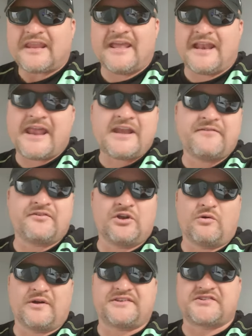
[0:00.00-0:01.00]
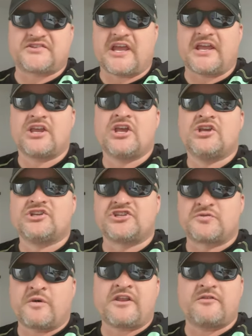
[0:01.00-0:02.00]
And I didn't even know what to say.
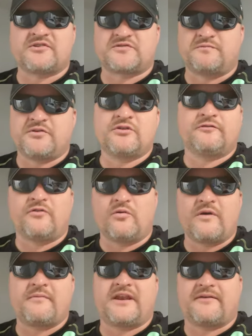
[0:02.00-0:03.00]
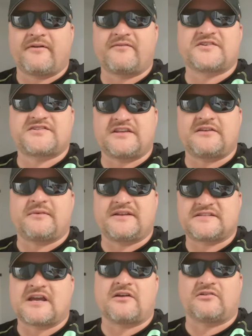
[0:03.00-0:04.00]
She's one of the most beautiful women I've ever seen in my
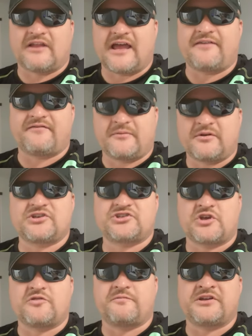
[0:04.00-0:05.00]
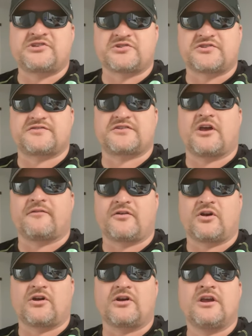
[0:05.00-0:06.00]
entire life. And I'm going to show you pictures of
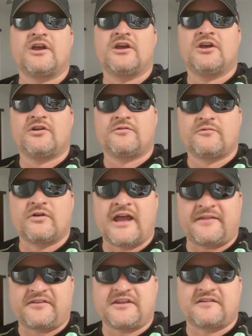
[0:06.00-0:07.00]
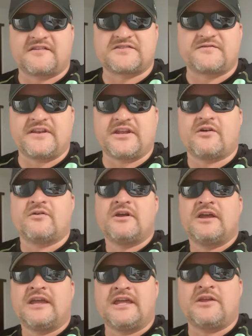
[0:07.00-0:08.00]
her at the end of this video.
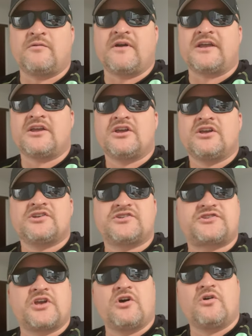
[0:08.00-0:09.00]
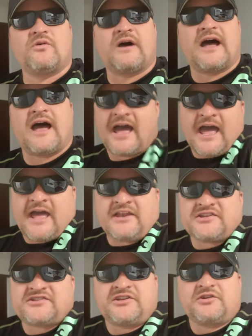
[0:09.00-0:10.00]
Anyway, so I
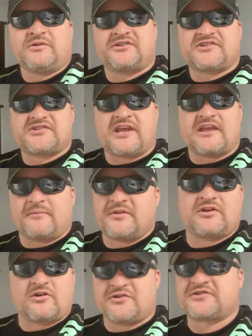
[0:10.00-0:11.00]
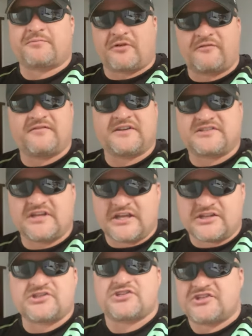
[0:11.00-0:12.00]
just didn't know what to say. I mean, the girl's a perfect
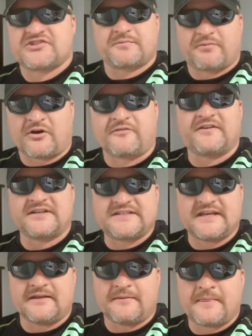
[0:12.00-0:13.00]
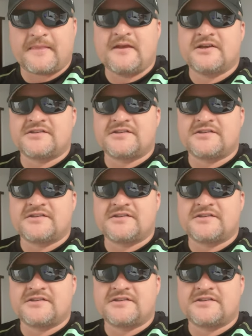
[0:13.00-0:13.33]
10. She's a perfect 10.